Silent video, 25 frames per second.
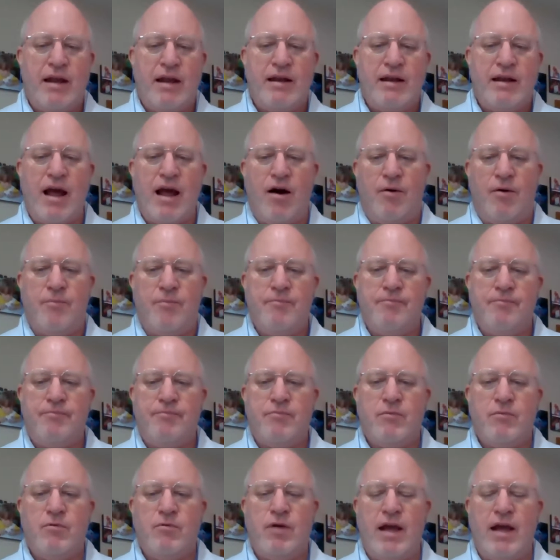Now,
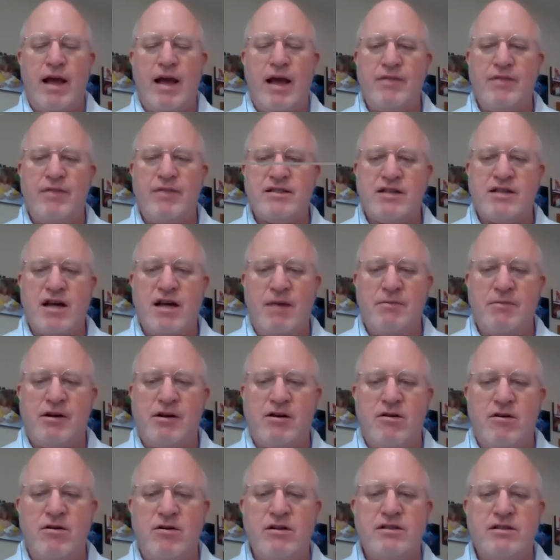we have this common
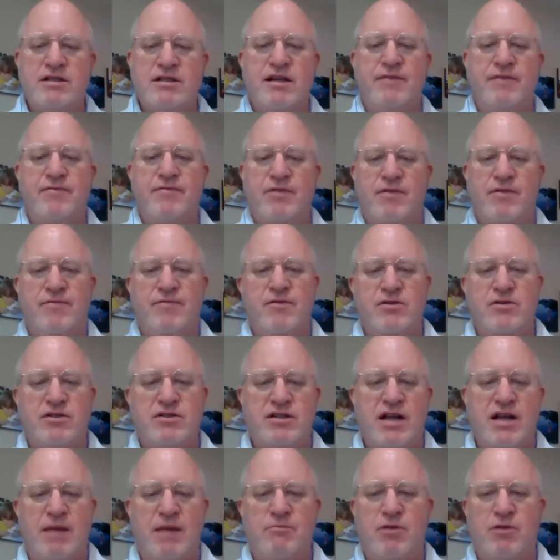currency for the
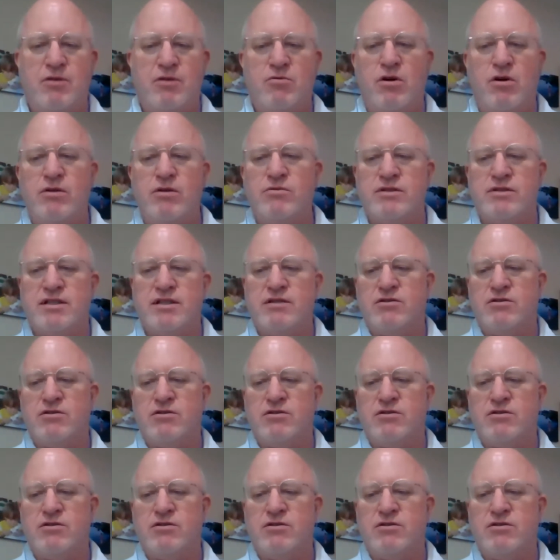first time in Rome.